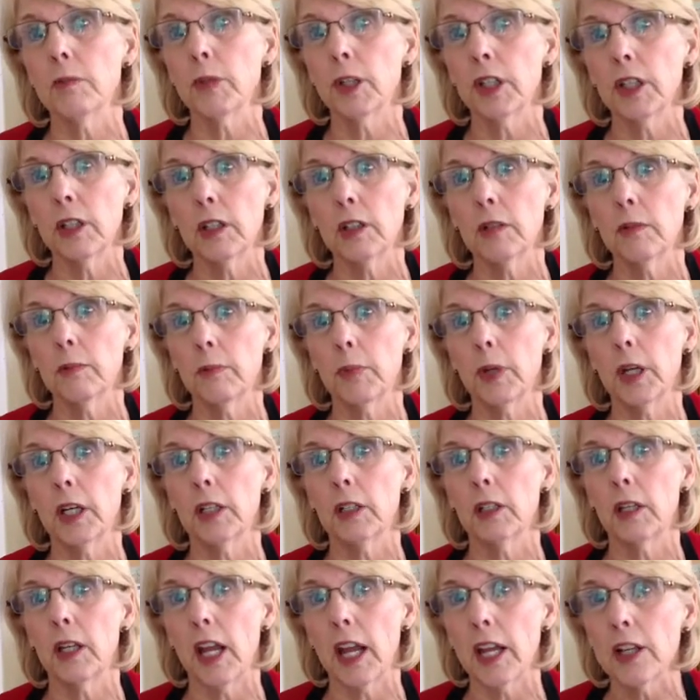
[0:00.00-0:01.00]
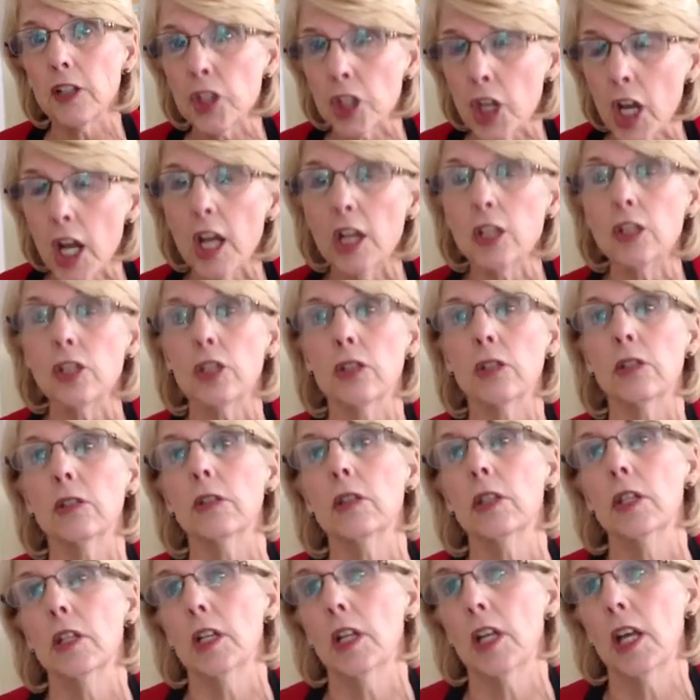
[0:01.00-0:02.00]
But
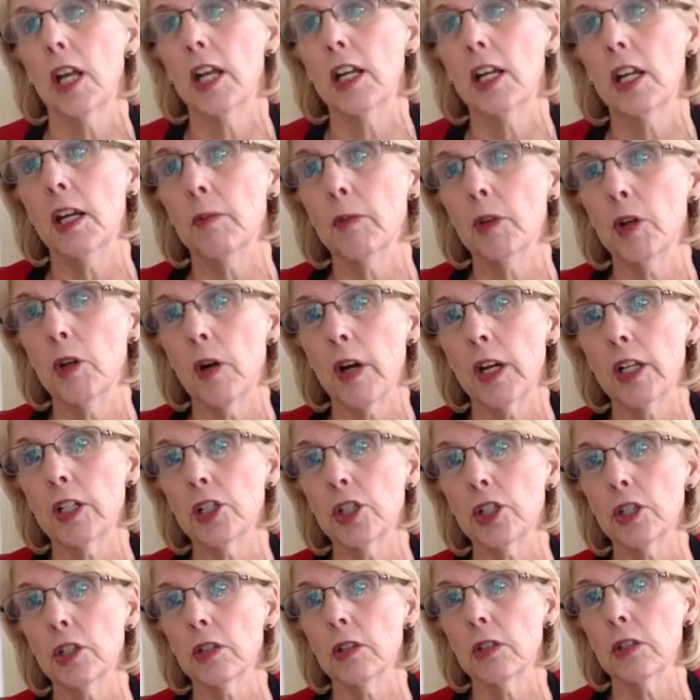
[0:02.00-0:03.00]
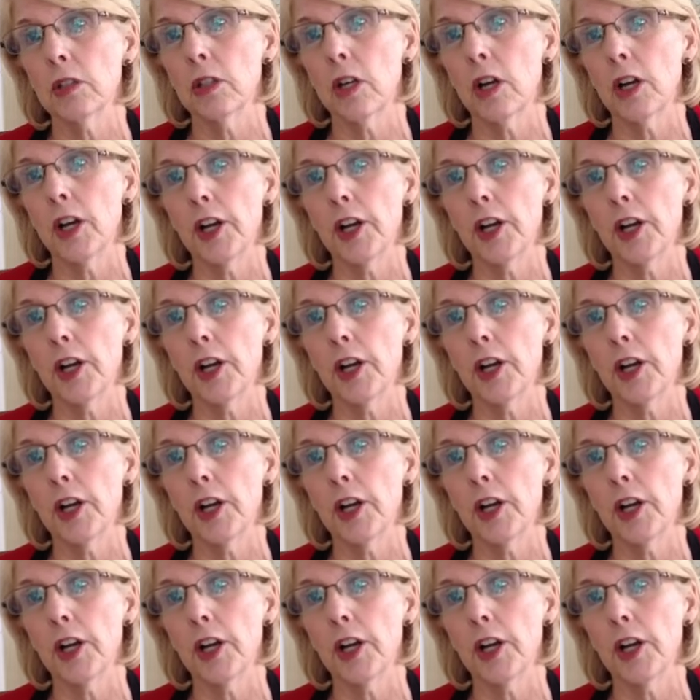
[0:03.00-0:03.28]
education and immigration,